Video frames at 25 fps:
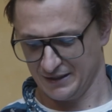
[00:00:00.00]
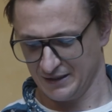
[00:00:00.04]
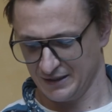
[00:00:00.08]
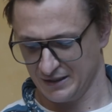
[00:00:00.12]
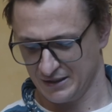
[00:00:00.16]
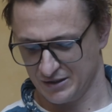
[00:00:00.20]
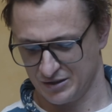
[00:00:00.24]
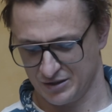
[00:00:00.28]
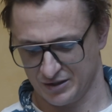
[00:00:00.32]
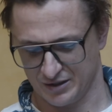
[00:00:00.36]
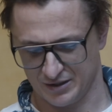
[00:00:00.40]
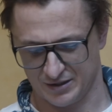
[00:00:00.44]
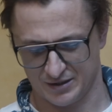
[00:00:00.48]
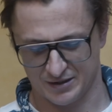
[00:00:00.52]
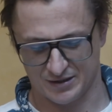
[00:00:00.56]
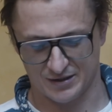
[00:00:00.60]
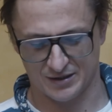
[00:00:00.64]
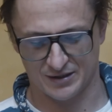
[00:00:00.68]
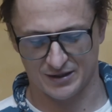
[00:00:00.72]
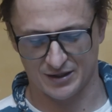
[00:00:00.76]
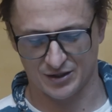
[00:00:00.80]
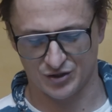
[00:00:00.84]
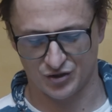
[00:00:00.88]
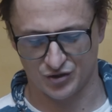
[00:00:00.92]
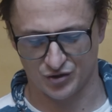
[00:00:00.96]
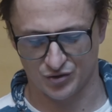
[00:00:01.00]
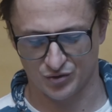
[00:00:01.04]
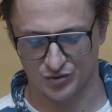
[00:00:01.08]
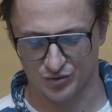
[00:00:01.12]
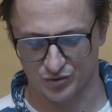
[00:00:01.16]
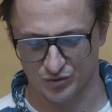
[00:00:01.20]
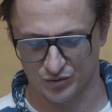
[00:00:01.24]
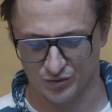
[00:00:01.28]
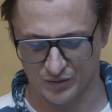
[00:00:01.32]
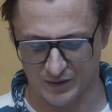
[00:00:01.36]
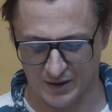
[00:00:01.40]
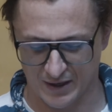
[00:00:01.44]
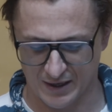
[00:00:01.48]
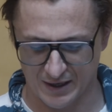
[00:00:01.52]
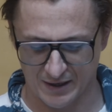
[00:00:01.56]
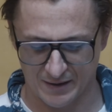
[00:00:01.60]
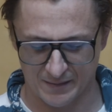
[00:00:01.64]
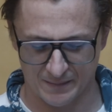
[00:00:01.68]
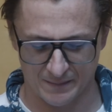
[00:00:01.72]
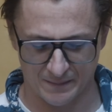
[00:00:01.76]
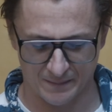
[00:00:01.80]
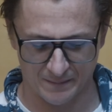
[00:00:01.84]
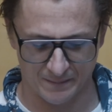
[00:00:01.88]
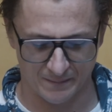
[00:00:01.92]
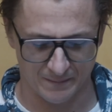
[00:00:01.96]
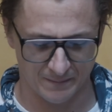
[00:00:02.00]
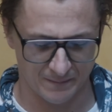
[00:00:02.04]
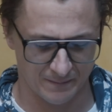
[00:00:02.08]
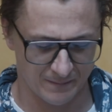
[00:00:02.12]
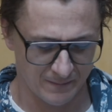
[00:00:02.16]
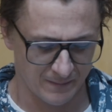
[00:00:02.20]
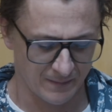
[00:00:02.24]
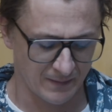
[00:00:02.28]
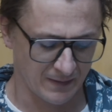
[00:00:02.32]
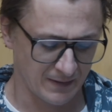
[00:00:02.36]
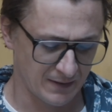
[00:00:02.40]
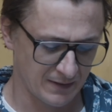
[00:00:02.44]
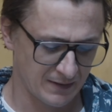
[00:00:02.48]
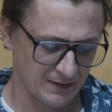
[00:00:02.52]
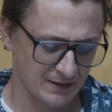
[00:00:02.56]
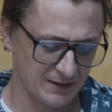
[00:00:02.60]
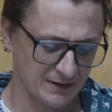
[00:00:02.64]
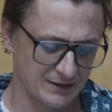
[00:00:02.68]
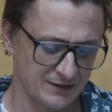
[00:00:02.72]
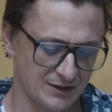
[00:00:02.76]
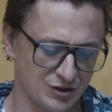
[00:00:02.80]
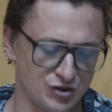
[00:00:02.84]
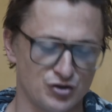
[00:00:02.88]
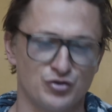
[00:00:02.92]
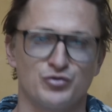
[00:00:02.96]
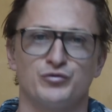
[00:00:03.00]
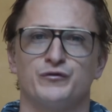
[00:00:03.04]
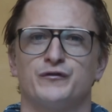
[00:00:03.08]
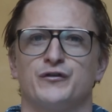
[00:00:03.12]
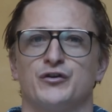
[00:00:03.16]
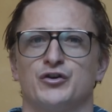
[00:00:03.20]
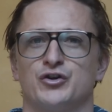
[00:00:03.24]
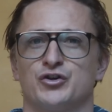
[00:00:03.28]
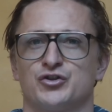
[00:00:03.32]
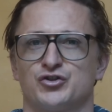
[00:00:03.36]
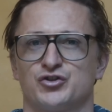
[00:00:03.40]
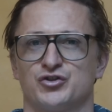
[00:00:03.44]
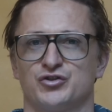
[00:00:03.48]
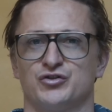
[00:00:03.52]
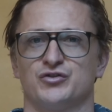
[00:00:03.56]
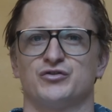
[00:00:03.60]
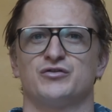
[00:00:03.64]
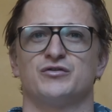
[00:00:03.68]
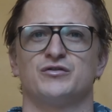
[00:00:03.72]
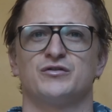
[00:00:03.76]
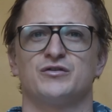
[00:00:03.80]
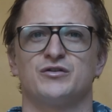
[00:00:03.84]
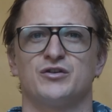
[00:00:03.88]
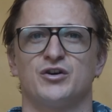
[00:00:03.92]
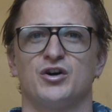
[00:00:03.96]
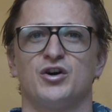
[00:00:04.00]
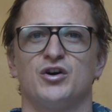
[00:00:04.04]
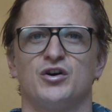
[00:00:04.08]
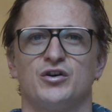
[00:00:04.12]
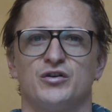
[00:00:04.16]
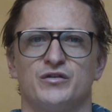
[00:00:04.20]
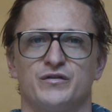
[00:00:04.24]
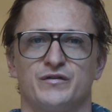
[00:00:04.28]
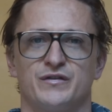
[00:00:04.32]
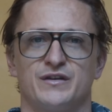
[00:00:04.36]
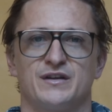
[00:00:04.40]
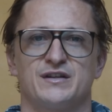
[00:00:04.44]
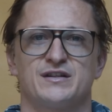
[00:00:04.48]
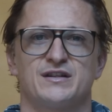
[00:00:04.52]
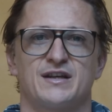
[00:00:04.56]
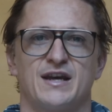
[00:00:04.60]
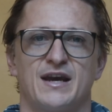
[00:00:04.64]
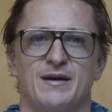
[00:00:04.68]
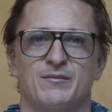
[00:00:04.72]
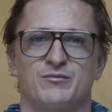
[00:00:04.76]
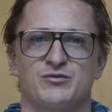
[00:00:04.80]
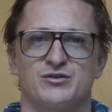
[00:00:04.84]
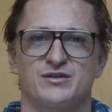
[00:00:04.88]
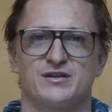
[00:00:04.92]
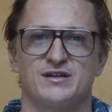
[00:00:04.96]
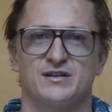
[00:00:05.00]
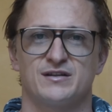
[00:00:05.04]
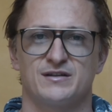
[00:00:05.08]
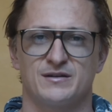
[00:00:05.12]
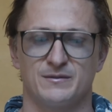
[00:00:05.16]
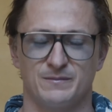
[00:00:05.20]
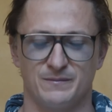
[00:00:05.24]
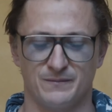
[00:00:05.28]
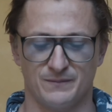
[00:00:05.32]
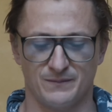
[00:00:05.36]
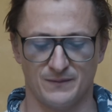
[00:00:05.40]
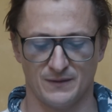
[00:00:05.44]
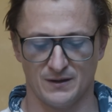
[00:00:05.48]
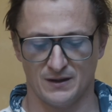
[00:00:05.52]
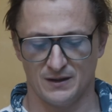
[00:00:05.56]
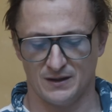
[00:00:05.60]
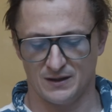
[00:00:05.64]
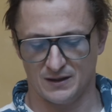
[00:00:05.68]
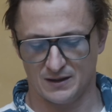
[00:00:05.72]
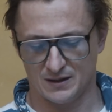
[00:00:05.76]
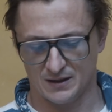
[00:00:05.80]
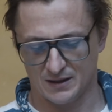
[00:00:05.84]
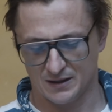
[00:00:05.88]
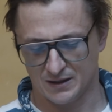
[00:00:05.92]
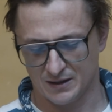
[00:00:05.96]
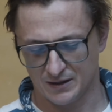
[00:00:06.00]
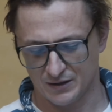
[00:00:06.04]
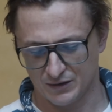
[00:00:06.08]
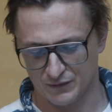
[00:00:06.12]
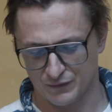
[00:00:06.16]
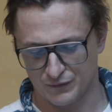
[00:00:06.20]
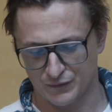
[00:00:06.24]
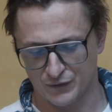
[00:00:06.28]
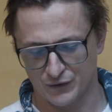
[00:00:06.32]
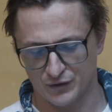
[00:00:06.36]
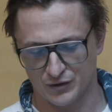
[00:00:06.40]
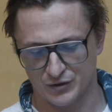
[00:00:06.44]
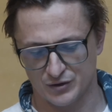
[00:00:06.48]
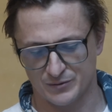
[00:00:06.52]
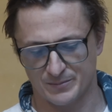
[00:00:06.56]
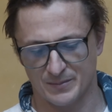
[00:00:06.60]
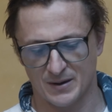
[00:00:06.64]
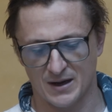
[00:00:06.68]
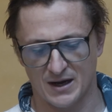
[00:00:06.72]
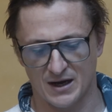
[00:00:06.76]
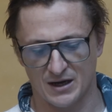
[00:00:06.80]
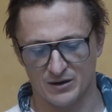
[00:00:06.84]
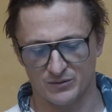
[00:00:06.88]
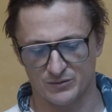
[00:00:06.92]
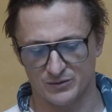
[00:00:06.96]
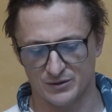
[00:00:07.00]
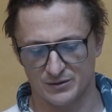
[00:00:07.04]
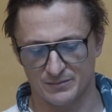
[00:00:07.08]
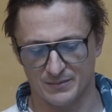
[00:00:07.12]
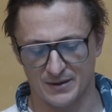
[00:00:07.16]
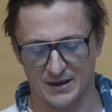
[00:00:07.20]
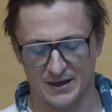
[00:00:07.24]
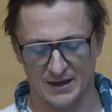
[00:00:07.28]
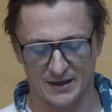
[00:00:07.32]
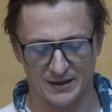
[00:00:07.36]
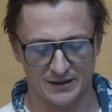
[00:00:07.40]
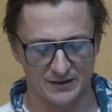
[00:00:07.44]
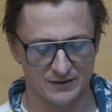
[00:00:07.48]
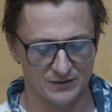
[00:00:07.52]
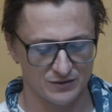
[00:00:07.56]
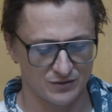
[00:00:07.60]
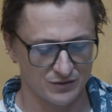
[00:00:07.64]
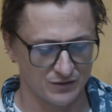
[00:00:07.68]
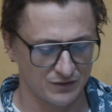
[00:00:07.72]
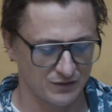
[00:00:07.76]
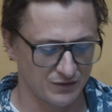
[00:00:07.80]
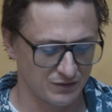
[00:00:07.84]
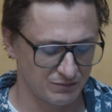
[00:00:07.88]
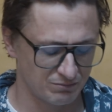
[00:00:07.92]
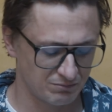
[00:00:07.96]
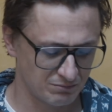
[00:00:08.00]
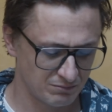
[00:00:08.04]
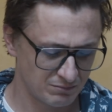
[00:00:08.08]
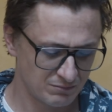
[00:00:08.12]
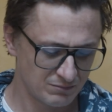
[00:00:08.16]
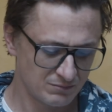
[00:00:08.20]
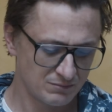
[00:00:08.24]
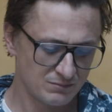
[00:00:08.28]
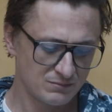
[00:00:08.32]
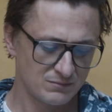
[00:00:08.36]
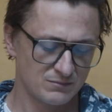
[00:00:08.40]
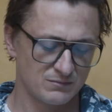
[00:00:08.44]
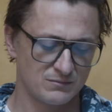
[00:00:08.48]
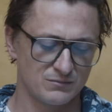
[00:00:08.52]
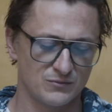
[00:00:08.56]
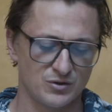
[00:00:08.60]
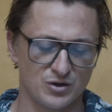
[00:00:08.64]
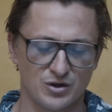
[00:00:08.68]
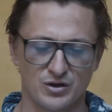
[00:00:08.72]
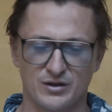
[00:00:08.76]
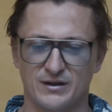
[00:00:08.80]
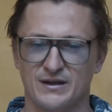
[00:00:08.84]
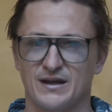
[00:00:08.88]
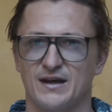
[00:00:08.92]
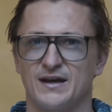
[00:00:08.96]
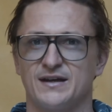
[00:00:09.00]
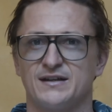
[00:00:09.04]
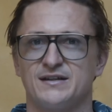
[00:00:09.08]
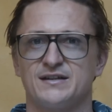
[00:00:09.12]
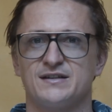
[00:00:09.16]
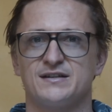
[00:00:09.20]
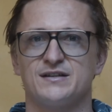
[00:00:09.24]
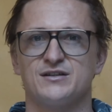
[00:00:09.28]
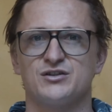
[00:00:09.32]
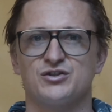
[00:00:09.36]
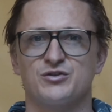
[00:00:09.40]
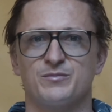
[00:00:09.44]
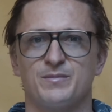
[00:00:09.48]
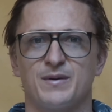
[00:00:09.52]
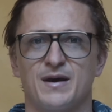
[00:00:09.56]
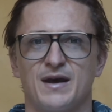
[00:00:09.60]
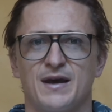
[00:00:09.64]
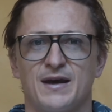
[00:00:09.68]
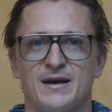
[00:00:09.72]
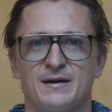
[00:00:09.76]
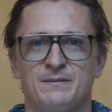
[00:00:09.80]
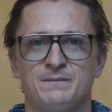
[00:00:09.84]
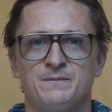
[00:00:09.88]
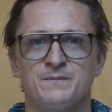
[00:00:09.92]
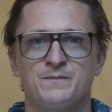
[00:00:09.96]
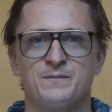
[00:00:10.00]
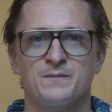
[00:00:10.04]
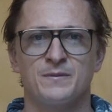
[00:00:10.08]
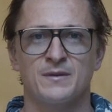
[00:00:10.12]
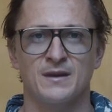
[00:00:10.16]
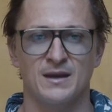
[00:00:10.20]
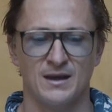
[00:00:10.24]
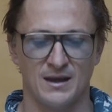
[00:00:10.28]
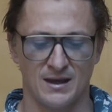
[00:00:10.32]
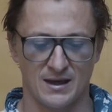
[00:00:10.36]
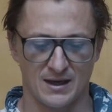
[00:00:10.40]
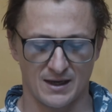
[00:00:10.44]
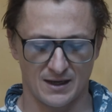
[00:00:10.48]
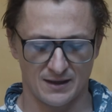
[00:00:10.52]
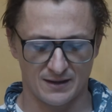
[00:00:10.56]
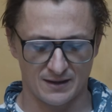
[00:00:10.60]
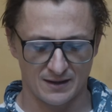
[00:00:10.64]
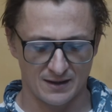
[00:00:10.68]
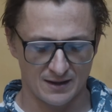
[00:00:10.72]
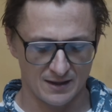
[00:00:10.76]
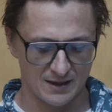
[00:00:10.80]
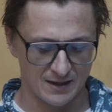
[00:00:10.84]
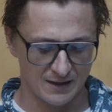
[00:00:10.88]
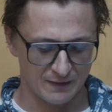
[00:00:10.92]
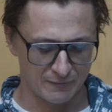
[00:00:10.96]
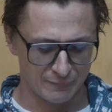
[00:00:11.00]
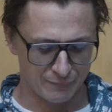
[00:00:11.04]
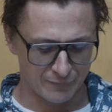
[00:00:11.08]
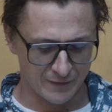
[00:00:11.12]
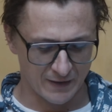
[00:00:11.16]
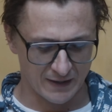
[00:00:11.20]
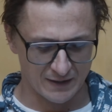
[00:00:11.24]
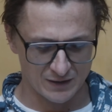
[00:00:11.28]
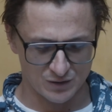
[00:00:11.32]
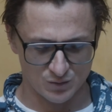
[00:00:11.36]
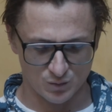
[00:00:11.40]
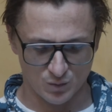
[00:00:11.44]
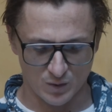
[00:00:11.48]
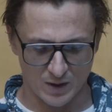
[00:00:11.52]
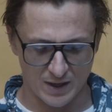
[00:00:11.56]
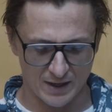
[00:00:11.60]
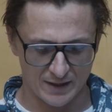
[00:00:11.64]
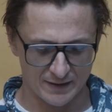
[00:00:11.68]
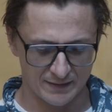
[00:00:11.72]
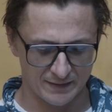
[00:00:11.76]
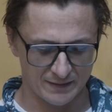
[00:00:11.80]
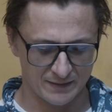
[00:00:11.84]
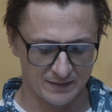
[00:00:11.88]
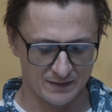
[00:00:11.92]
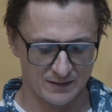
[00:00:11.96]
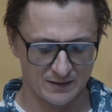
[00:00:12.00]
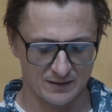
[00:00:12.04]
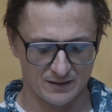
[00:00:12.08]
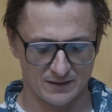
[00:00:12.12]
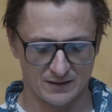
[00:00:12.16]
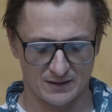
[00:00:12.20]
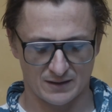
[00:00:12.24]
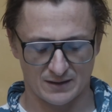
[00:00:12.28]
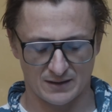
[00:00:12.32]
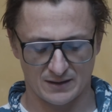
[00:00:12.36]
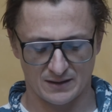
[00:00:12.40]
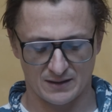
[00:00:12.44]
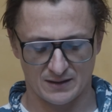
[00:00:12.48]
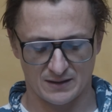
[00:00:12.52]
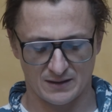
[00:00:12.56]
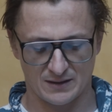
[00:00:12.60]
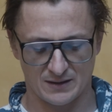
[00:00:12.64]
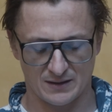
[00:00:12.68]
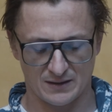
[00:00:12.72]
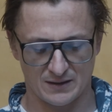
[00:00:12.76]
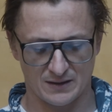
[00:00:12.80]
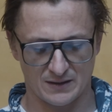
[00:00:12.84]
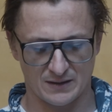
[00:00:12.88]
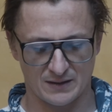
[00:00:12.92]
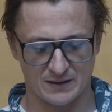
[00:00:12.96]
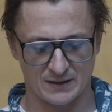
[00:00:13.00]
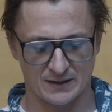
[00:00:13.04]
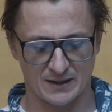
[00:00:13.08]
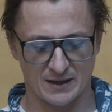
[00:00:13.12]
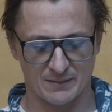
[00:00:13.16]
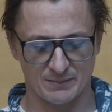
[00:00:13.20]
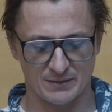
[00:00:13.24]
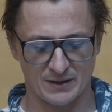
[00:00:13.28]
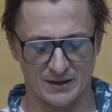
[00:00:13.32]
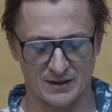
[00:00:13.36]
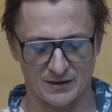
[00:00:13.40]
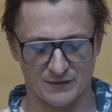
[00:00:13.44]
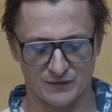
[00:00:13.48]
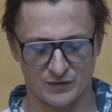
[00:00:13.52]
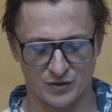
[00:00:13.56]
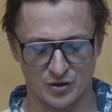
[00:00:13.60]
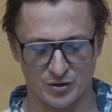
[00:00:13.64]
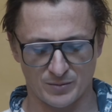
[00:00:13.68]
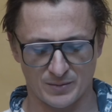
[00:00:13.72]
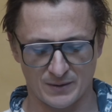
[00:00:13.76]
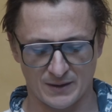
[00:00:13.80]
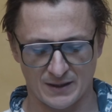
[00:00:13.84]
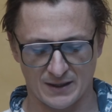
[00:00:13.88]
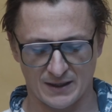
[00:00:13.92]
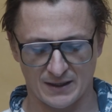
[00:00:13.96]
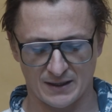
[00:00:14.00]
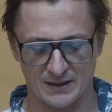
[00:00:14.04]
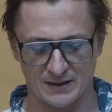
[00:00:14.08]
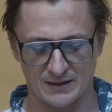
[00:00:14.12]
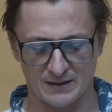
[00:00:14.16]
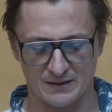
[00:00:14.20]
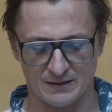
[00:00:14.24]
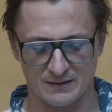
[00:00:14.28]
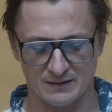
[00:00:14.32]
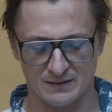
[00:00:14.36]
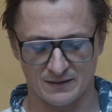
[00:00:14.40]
So this is a digital um, a digital version of this camera system. Uh, the first part was made in sort of the early 80s in Japan and then phase one uh, a company out of Copenhagen